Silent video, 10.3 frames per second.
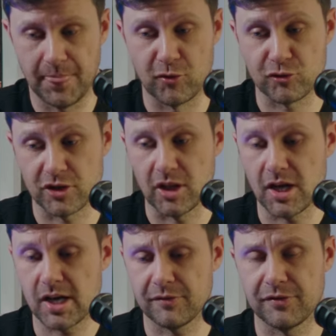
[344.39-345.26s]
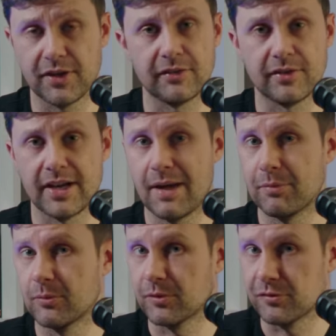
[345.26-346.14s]
There's a lot of things that
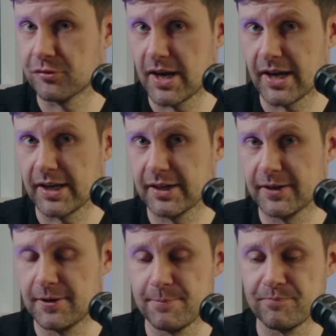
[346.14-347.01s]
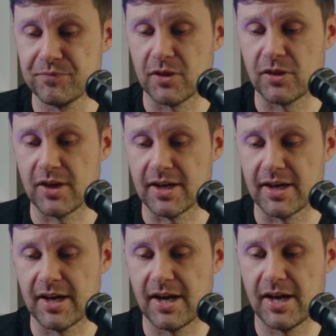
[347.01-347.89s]
happen with Frank
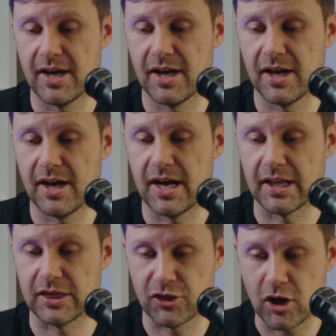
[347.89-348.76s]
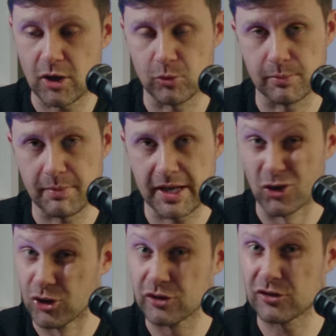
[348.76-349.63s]
that I thought would
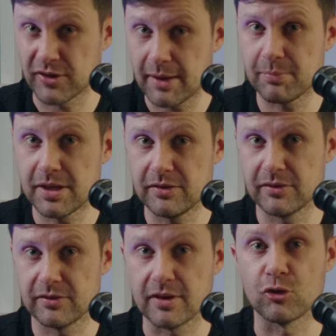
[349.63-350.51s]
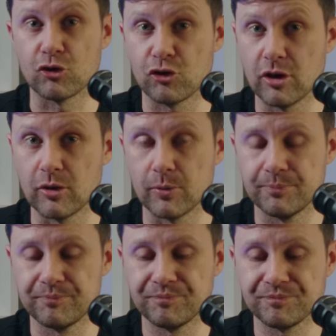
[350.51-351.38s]
make good set pieces in the show.